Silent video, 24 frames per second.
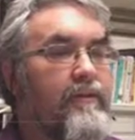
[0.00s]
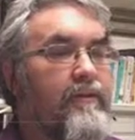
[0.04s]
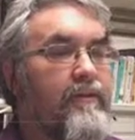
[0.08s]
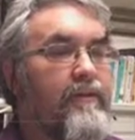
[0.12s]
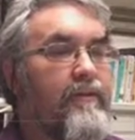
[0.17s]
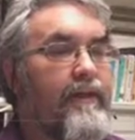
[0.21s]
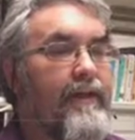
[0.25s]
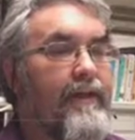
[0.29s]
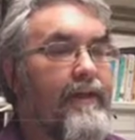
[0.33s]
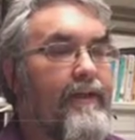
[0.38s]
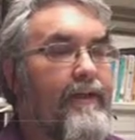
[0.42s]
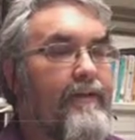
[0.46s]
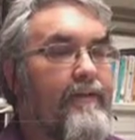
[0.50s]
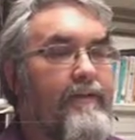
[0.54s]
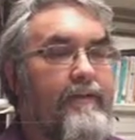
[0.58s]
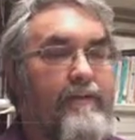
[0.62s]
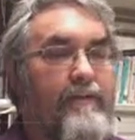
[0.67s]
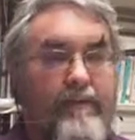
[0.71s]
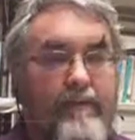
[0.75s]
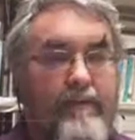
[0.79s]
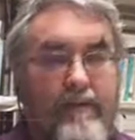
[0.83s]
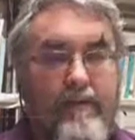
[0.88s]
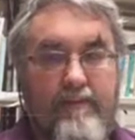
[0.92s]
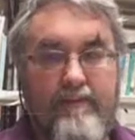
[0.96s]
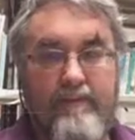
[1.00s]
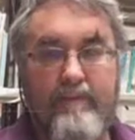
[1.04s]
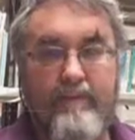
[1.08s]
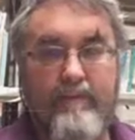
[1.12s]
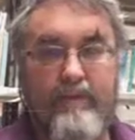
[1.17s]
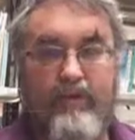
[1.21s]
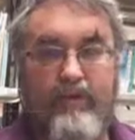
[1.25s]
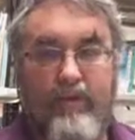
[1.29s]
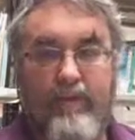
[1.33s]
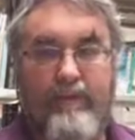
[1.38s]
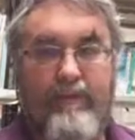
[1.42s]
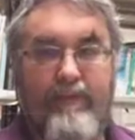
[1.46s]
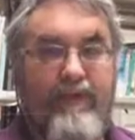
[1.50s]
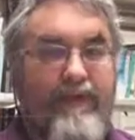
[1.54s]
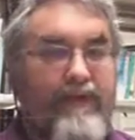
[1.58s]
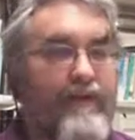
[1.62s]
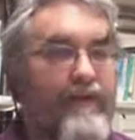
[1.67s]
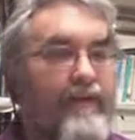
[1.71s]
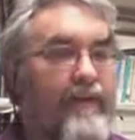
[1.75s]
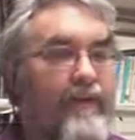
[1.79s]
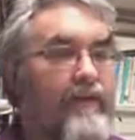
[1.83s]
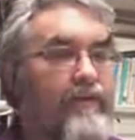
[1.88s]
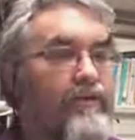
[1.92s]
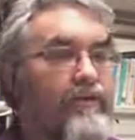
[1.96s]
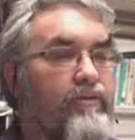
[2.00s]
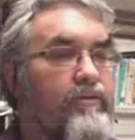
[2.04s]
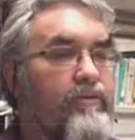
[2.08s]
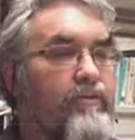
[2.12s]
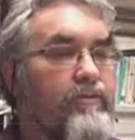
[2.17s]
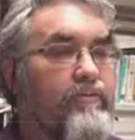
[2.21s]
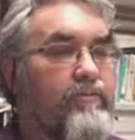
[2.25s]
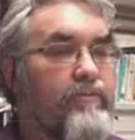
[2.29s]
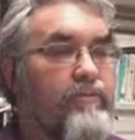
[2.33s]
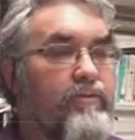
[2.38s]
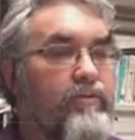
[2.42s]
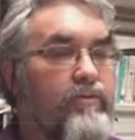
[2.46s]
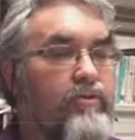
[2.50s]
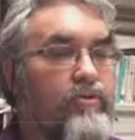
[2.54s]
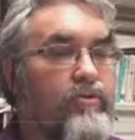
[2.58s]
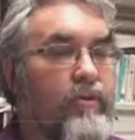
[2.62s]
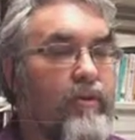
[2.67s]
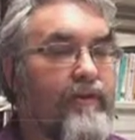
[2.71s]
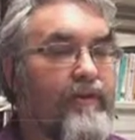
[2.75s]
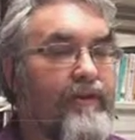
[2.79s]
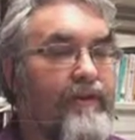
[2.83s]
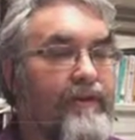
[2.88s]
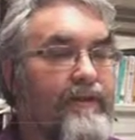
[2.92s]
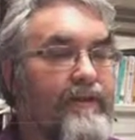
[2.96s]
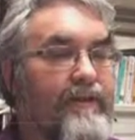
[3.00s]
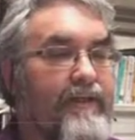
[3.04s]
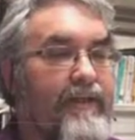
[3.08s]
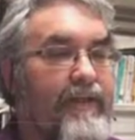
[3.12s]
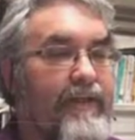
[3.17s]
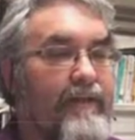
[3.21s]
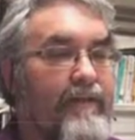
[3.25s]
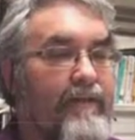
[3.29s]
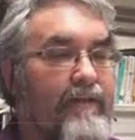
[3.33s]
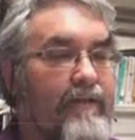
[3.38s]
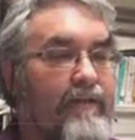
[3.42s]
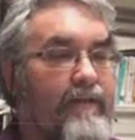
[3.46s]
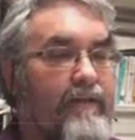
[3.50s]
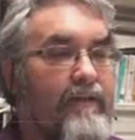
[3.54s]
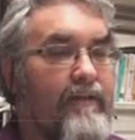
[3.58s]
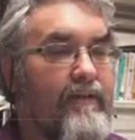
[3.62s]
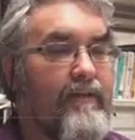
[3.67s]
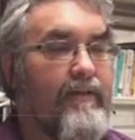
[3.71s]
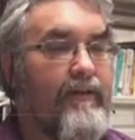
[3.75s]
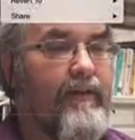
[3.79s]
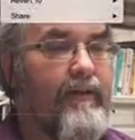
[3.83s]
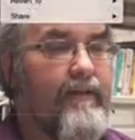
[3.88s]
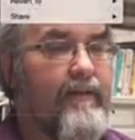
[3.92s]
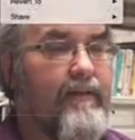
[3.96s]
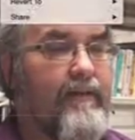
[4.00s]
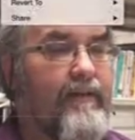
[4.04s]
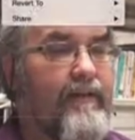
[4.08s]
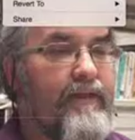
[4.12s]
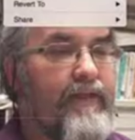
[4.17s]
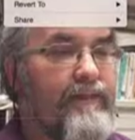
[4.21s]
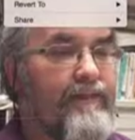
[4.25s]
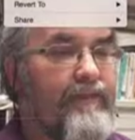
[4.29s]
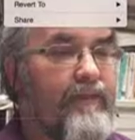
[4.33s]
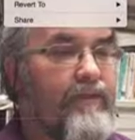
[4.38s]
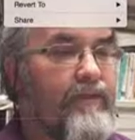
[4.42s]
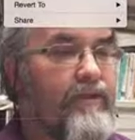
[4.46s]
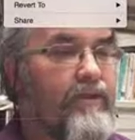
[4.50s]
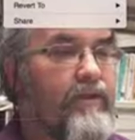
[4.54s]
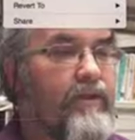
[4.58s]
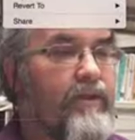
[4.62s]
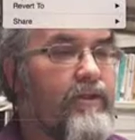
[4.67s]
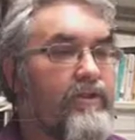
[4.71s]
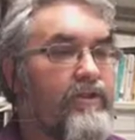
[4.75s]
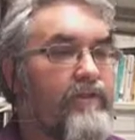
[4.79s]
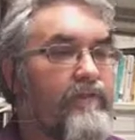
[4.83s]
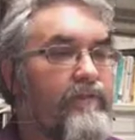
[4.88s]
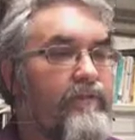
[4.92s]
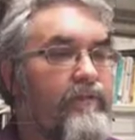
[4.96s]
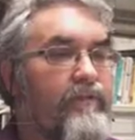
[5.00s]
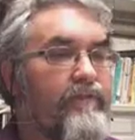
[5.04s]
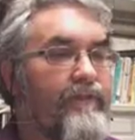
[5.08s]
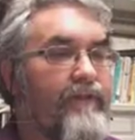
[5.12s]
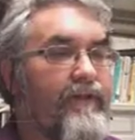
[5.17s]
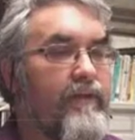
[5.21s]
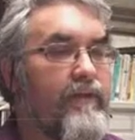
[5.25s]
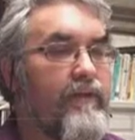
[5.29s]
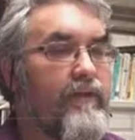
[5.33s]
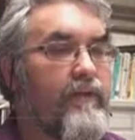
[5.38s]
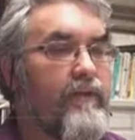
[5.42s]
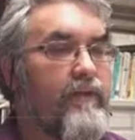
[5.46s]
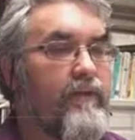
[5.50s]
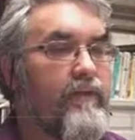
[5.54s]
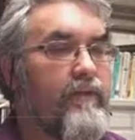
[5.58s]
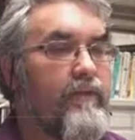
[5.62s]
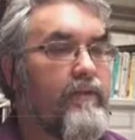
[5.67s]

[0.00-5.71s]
and jumping in there to draw things together and keep the discussion moving along.